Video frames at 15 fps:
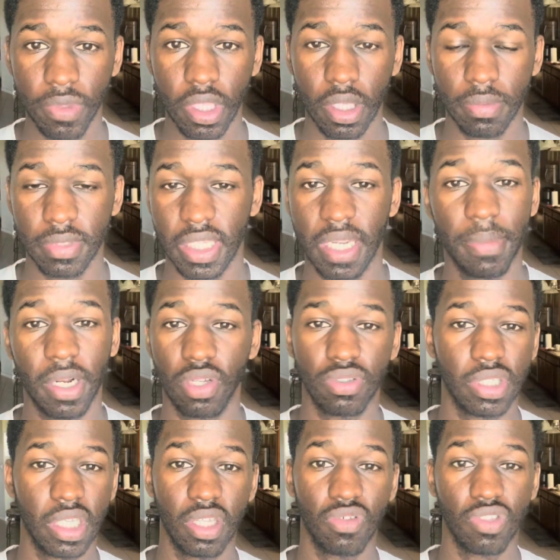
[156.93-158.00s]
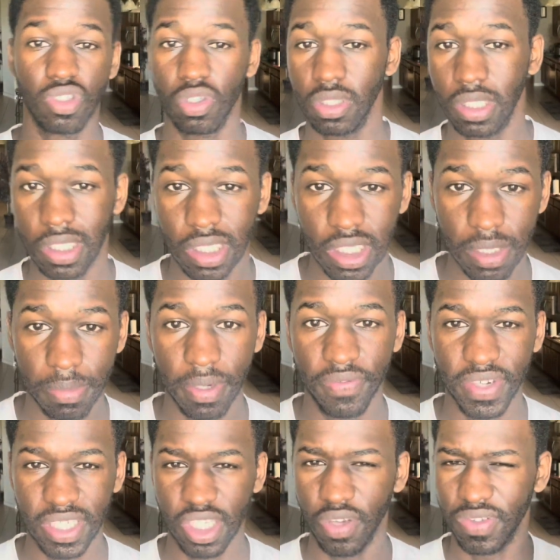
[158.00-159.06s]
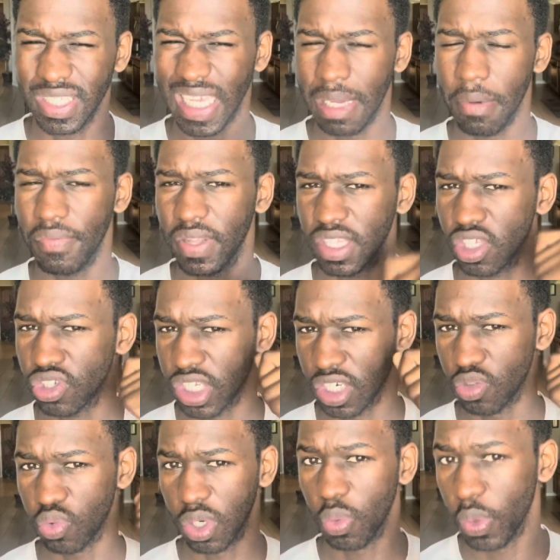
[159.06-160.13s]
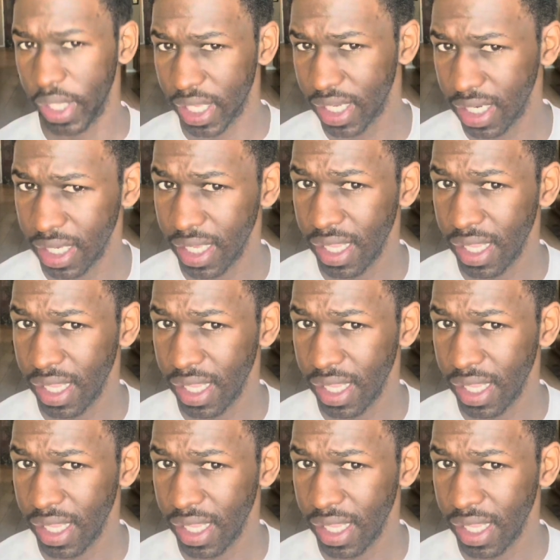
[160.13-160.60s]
I'm saying? Everybody's gonna say the results look good, but eventually over time, I feel like those hairs would weaken,